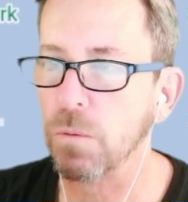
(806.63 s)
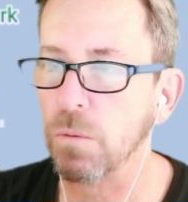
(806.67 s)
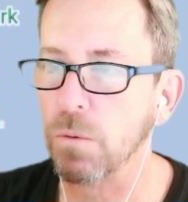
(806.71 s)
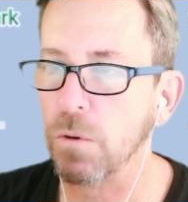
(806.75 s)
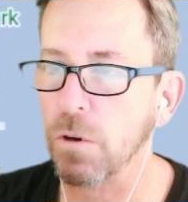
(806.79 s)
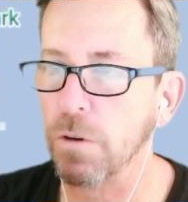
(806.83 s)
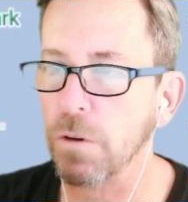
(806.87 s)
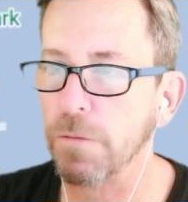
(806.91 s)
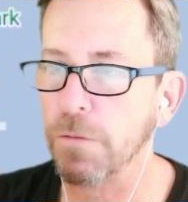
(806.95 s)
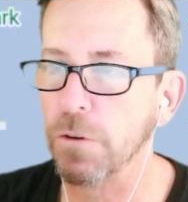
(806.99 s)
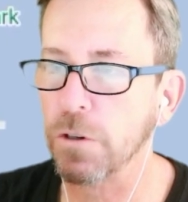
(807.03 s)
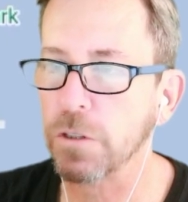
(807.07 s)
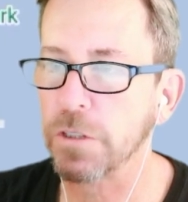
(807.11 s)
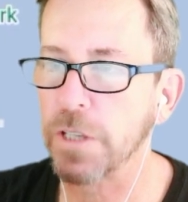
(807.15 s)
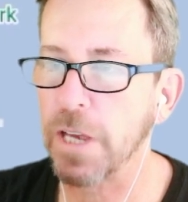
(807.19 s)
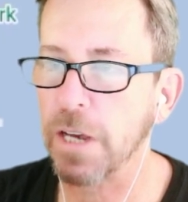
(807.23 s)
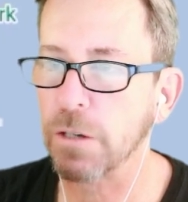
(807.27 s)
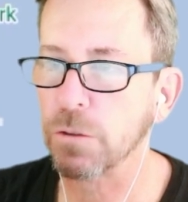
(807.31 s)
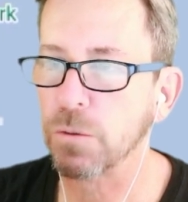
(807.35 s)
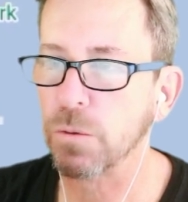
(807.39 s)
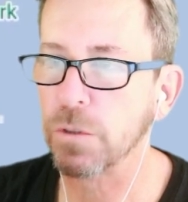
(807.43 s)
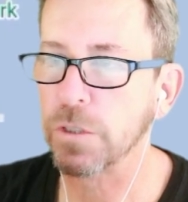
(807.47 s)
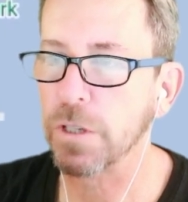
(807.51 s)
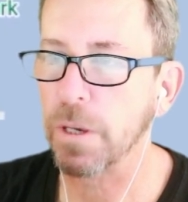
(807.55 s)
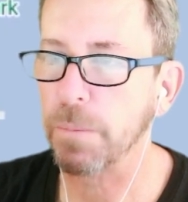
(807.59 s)
Our first
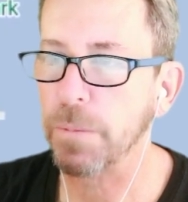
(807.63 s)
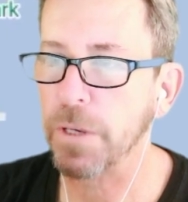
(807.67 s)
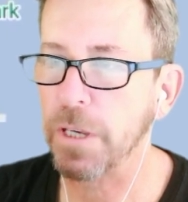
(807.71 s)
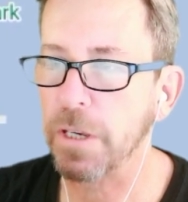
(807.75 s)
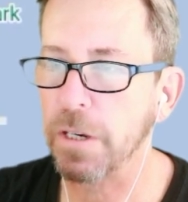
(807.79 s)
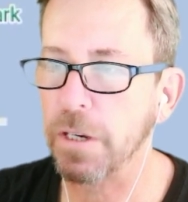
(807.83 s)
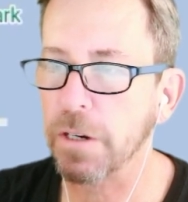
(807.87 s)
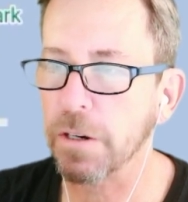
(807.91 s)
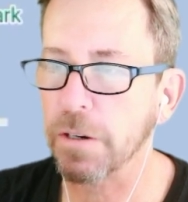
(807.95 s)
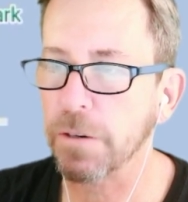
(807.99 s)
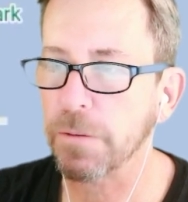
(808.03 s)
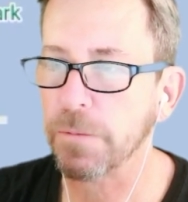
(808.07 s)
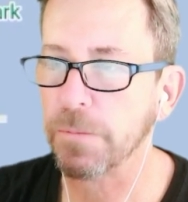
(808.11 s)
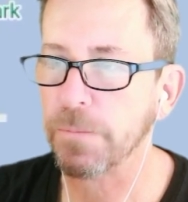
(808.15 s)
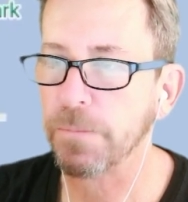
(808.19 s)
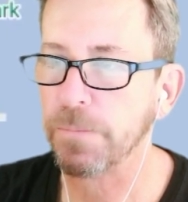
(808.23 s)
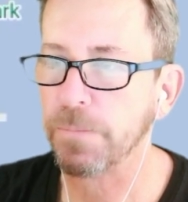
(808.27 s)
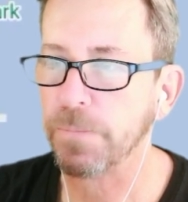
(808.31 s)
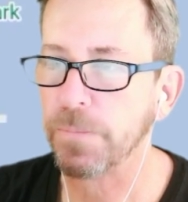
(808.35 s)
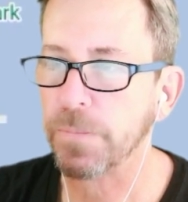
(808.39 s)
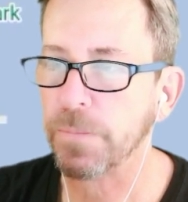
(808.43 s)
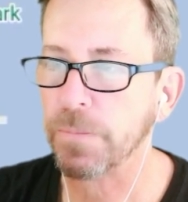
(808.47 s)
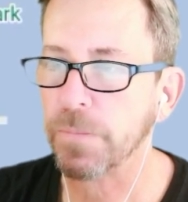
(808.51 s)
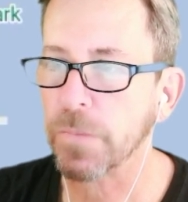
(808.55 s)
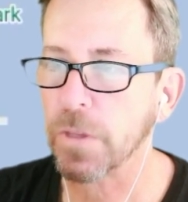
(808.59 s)
house was up here.
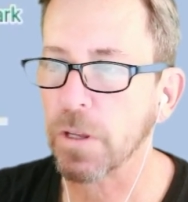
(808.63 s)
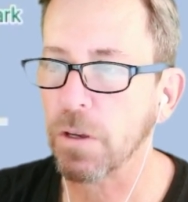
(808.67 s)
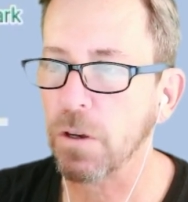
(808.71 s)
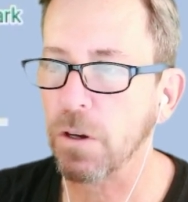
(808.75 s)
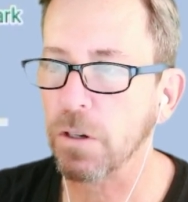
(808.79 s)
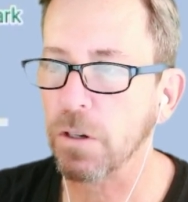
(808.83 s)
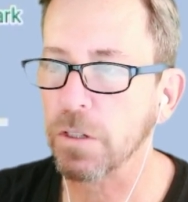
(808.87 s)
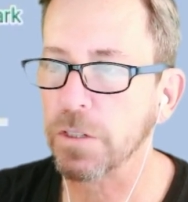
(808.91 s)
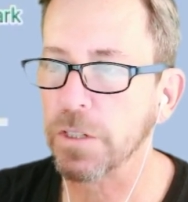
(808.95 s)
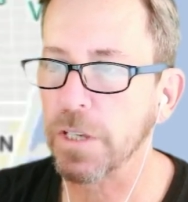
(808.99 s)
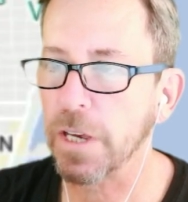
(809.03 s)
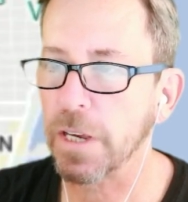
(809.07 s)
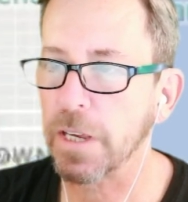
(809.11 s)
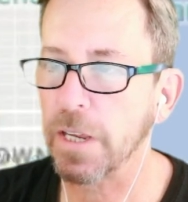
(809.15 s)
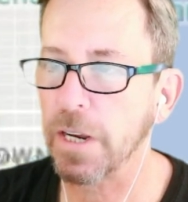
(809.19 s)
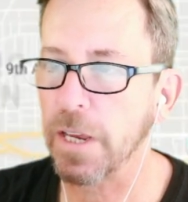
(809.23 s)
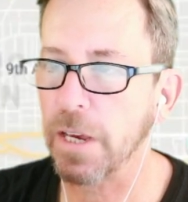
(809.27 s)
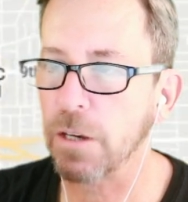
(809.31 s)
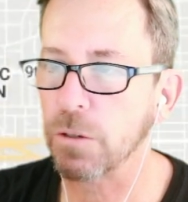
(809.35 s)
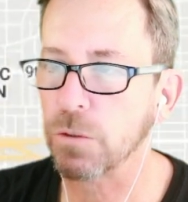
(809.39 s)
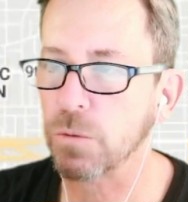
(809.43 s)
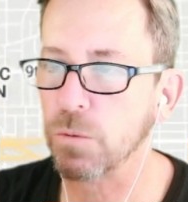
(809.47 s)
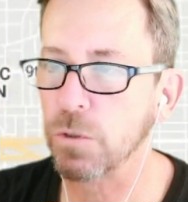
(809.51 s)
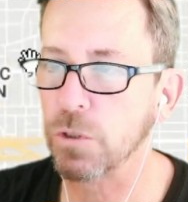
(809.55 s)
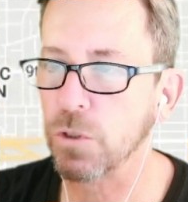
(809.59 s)
Our second
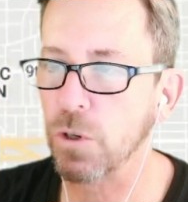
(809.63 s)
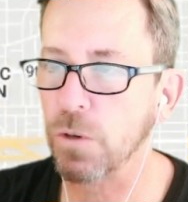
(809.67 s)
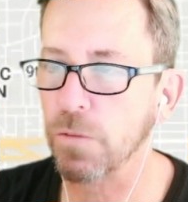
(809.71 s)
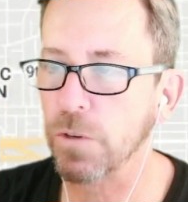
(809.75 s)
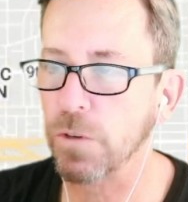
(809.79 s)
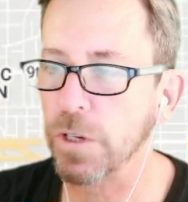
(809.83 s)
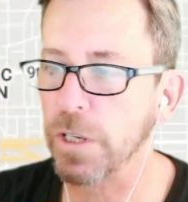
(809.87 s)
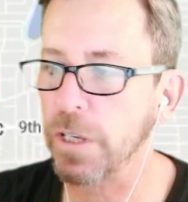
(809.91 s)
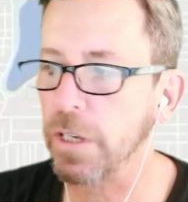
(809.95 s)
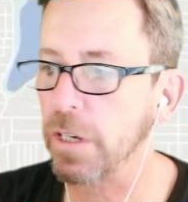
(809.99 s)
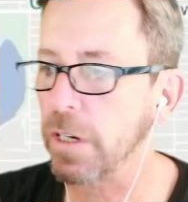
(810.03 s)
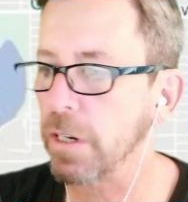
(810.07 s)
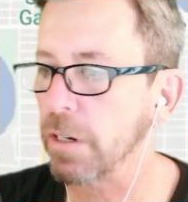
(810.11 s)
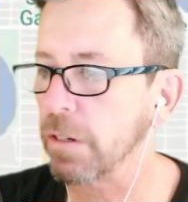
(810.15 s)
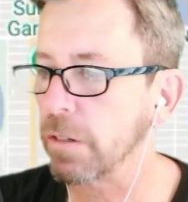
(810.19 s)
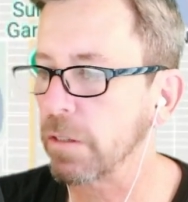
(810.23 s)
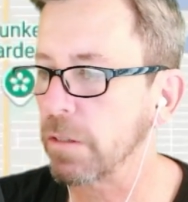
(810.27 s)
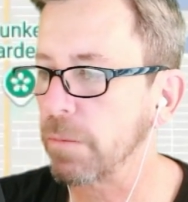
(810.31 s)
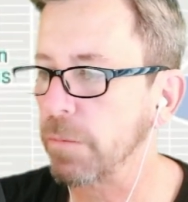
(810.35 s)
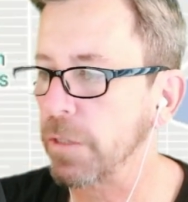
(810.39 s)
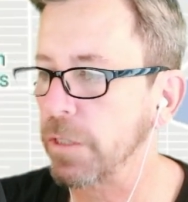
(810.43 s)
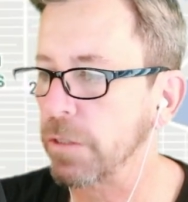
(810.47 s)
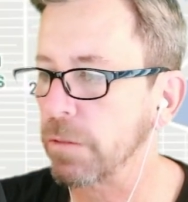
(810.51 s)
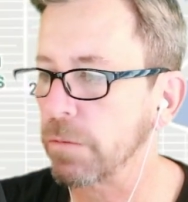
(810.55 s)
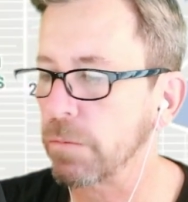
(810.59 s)
house was over here. Let
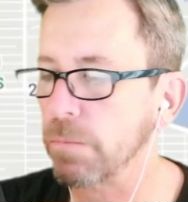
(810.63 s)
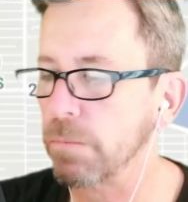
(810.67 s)
me